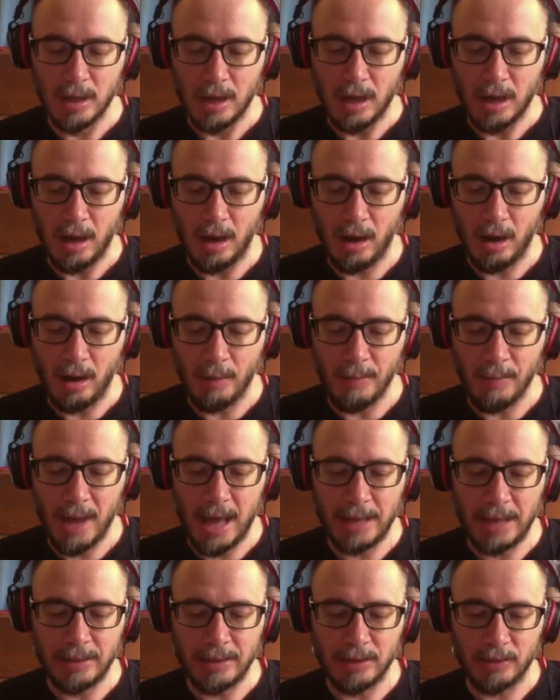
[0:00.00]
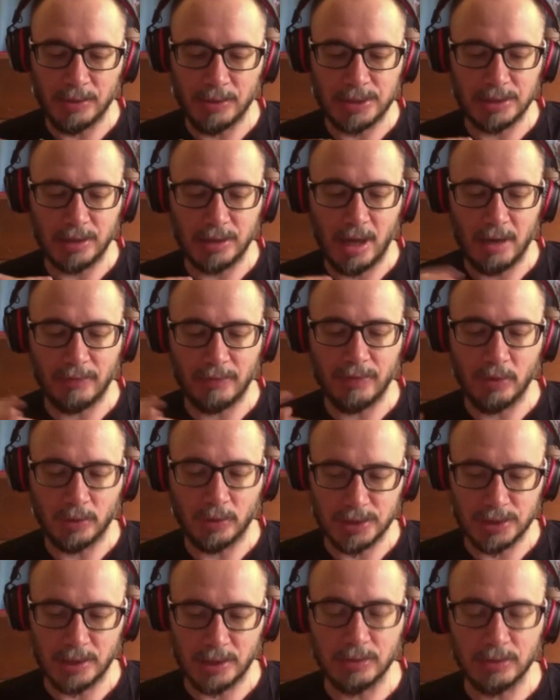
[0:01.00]
And there was a lot of
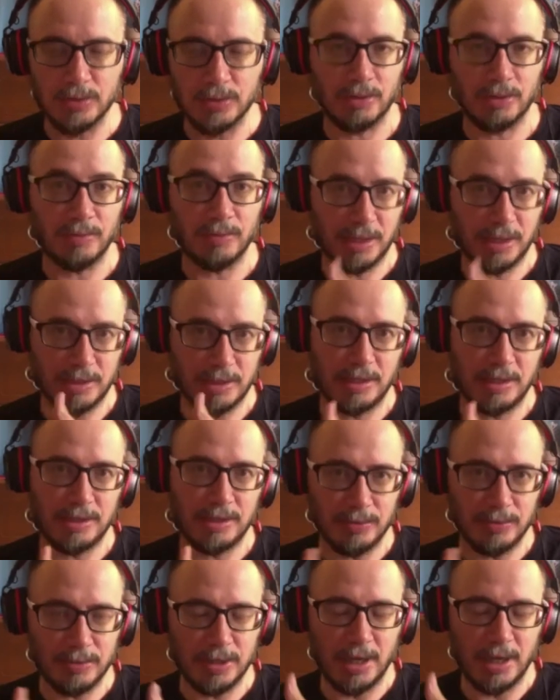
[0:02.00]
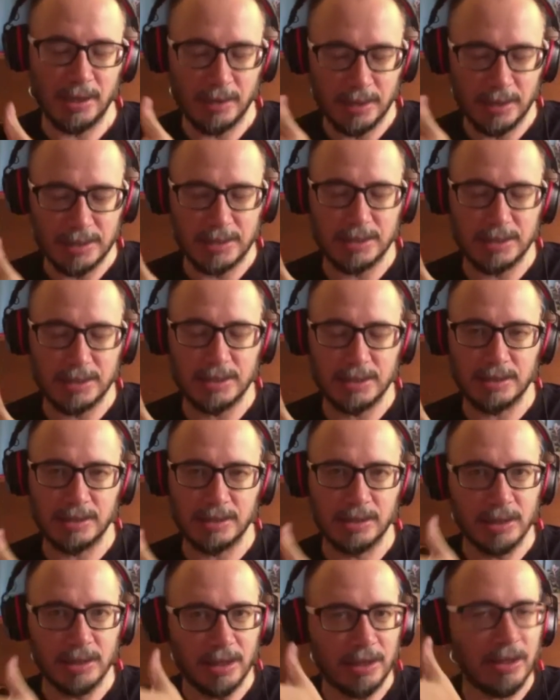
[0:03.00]
focus on Leuser because, as you say, this is
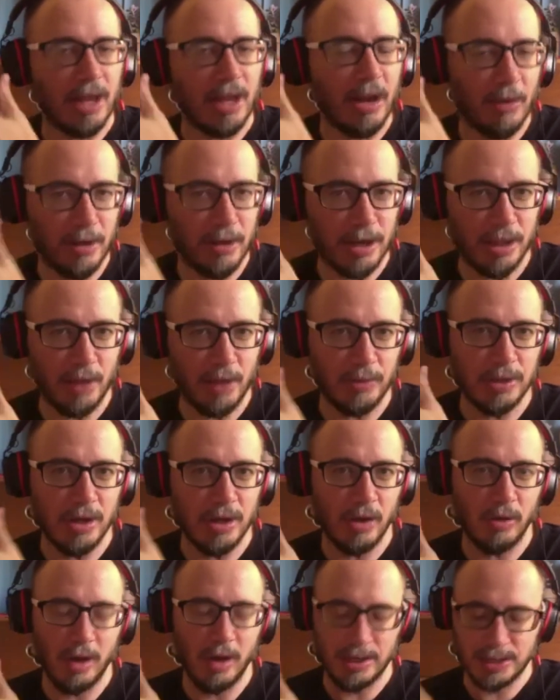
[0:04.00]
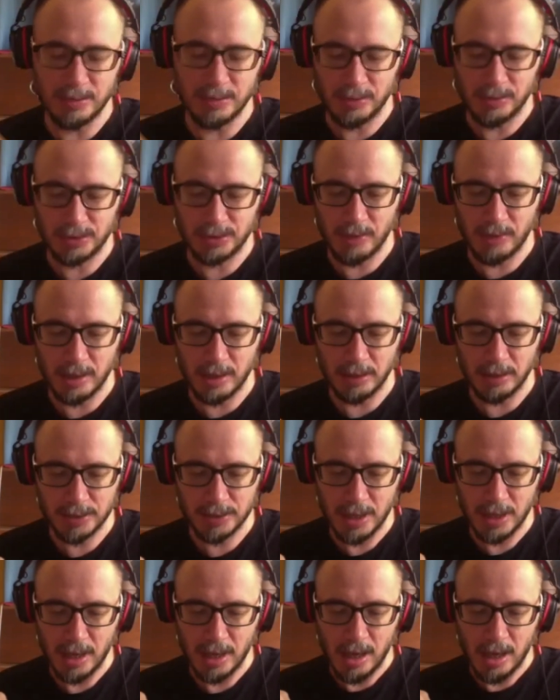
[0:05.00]
the area that we know has the most
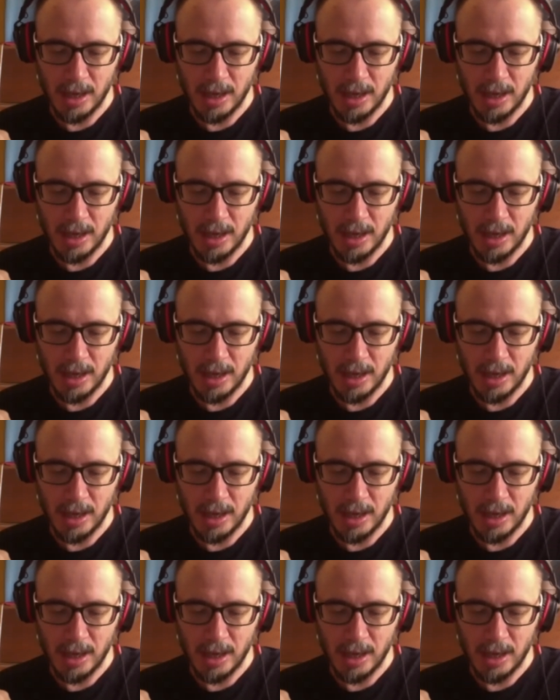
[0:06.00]
rhinos.